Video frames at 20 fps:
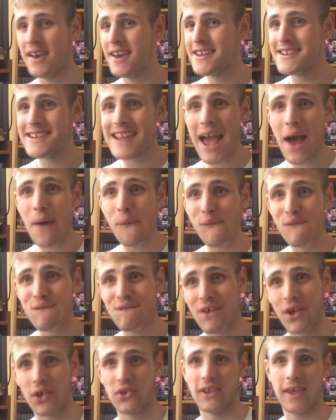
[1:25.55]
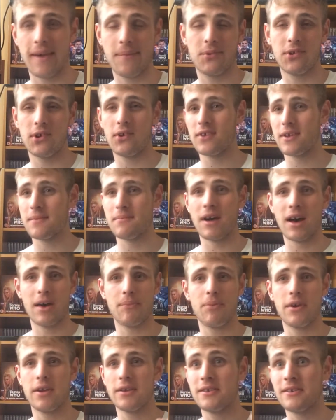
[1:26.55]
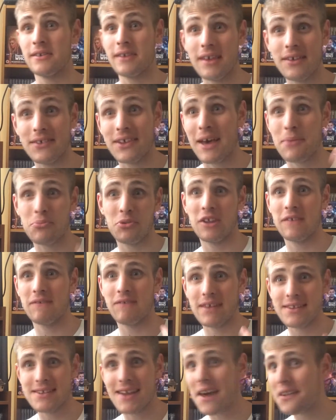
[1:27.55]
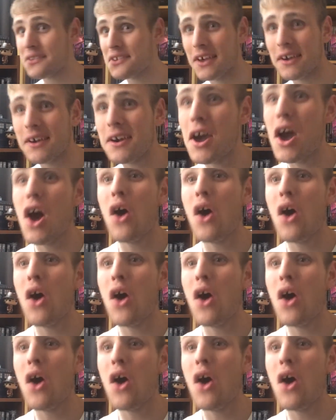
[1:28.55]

Now, this episode, in my opinion, is absolutely fantastic.